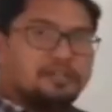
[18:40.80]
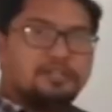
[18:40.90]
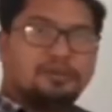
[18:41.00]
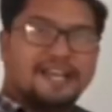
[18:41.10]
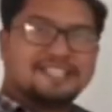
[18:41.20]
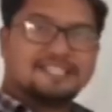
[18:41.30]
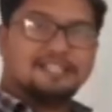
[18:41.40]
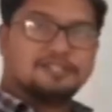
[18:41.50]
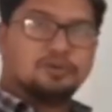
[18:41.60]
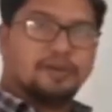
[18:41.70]
Uracil
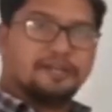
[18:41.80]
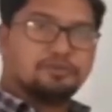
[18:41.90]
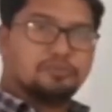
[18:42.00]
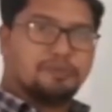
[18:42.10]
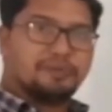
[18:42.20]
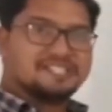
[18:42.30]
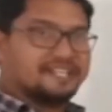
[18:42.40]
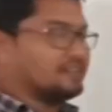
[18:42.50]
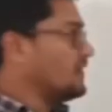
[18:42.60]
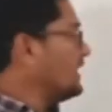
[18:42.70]
is going to be
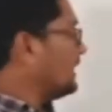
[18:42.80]
present.